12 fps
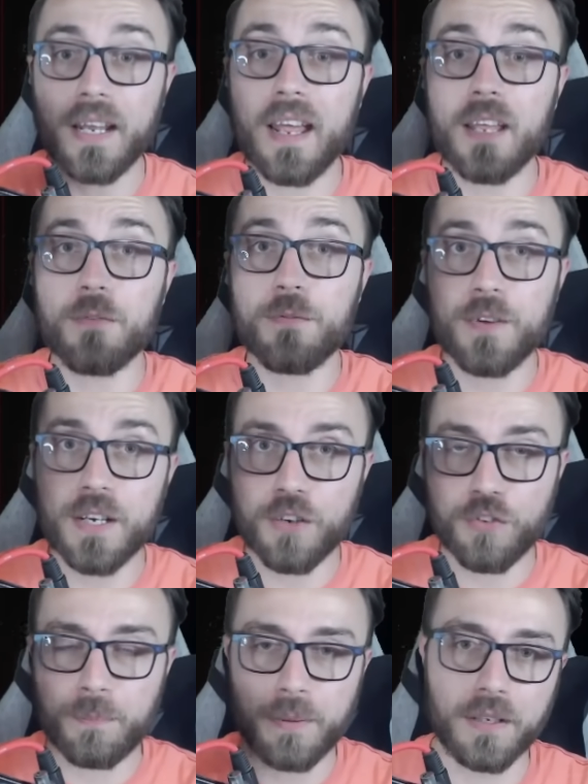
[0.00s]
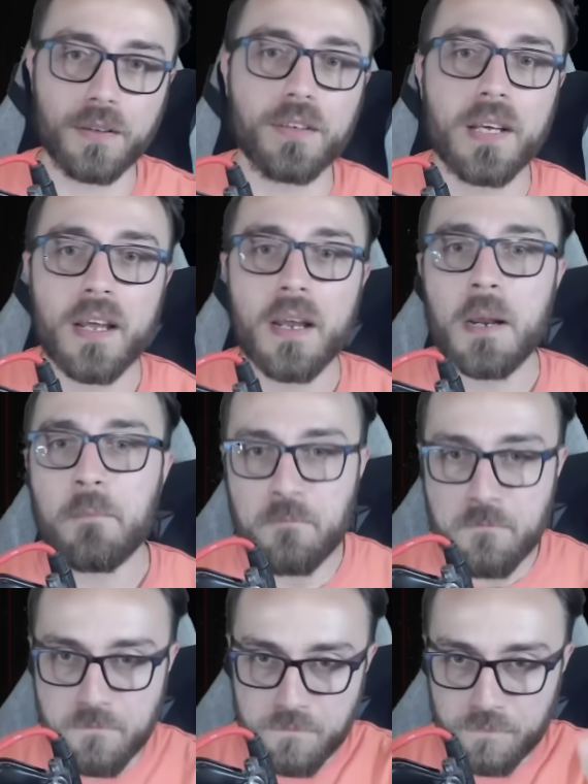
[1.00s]
a finished build,
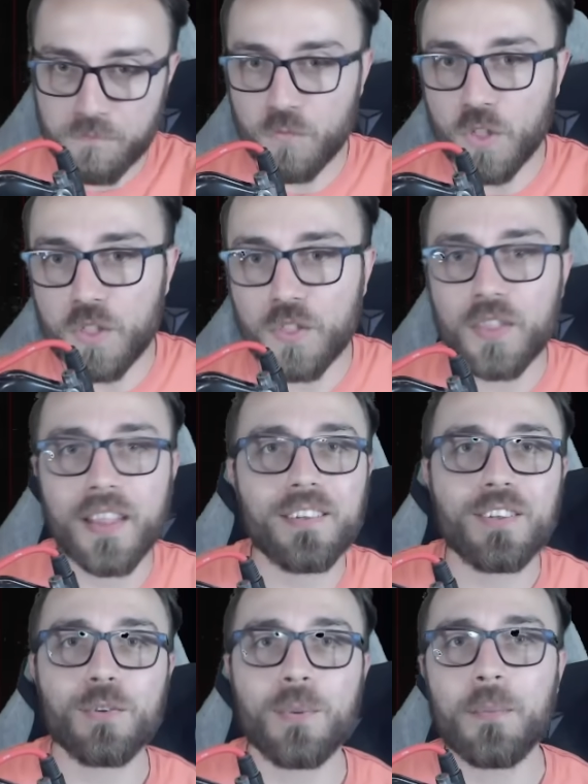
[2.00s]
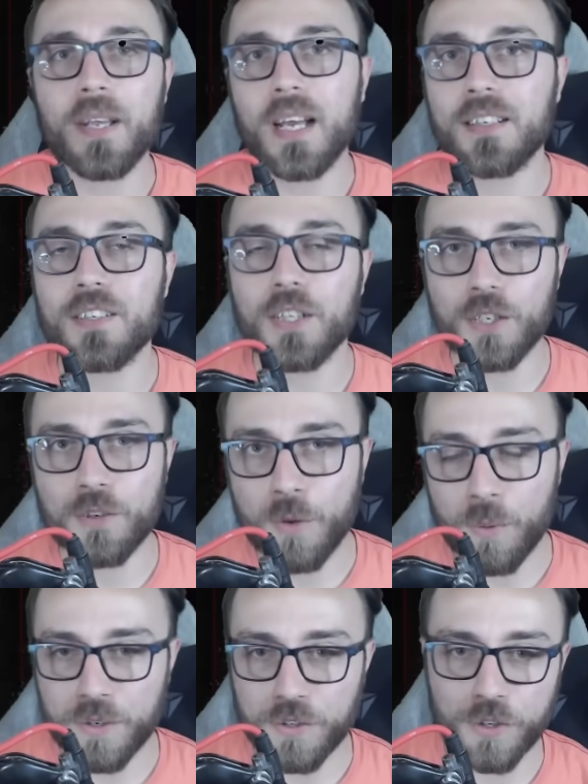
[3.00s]
this is what we got to look
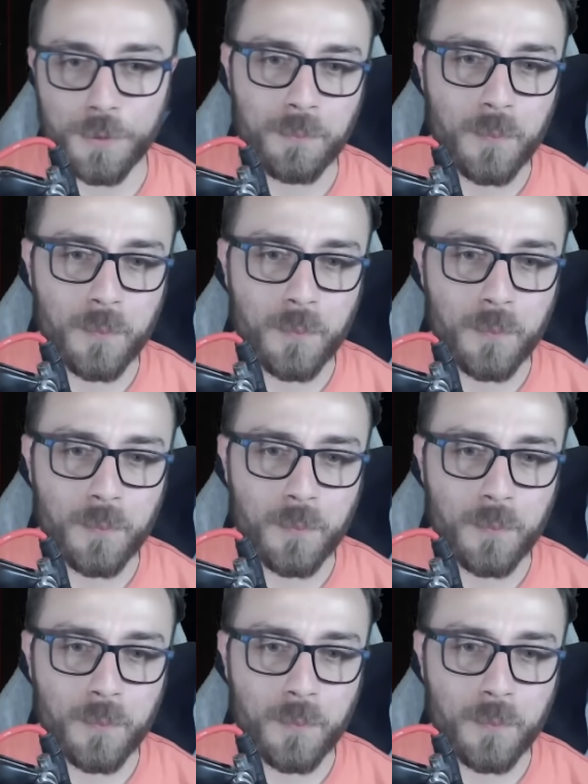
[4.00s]
forward to.